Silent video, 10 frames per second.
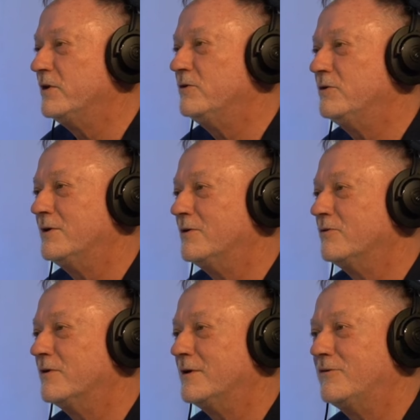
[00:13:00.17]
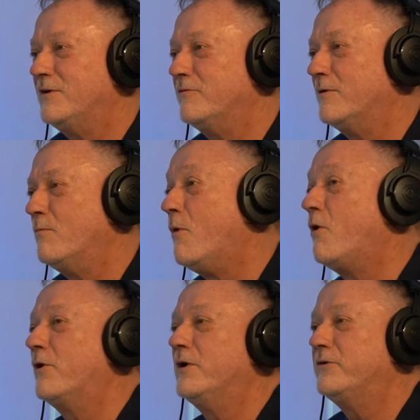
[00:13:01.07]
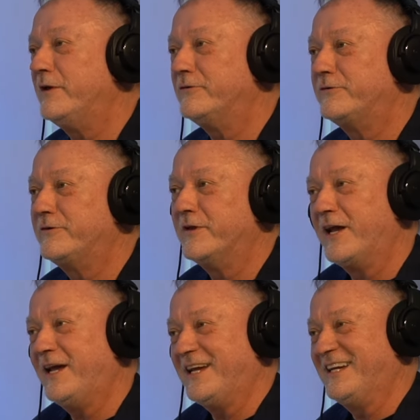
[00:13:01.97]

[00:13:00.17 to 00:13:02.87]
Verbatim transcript: these years, and it's even more intense today.